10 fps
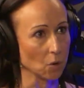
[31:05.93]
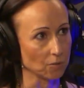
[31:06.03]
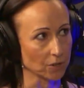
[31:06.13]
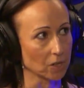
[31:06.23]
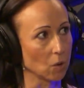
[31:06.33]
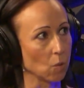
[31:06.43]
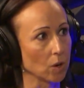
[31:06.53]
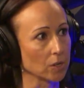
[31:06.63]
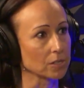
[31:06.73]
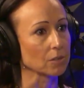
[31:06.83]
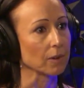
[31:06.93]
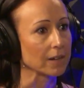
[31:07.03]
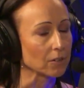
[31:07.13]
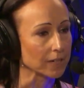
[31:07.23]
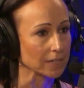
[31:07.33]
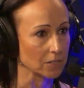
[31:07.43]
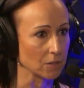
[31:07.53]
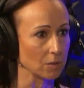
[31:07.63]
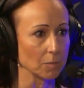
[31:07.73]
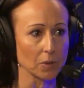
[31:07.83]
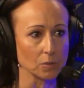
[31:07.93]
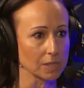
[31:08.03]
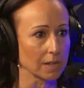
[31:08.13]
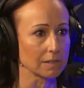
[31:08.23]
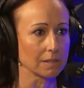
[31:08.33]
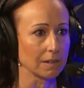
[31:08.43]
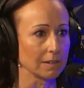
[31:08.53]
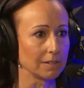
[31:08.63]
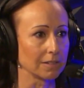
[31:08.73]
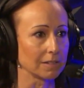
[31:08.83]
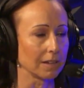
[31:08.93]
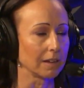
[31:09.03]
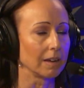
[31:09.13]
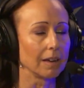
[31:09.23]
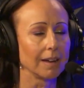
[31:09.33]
over or surrendering to the process and just saying,